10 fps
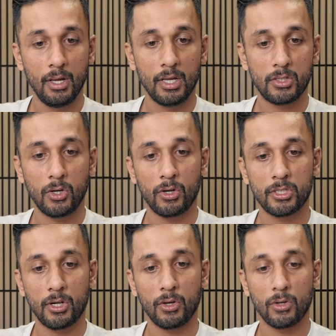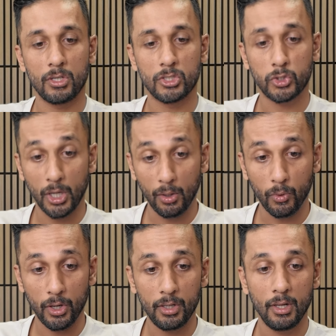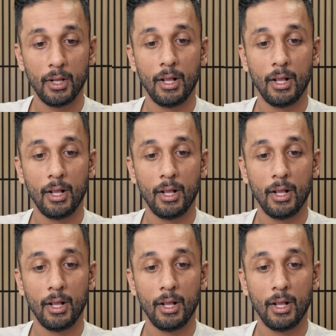is here, Ontario, and Trailwood.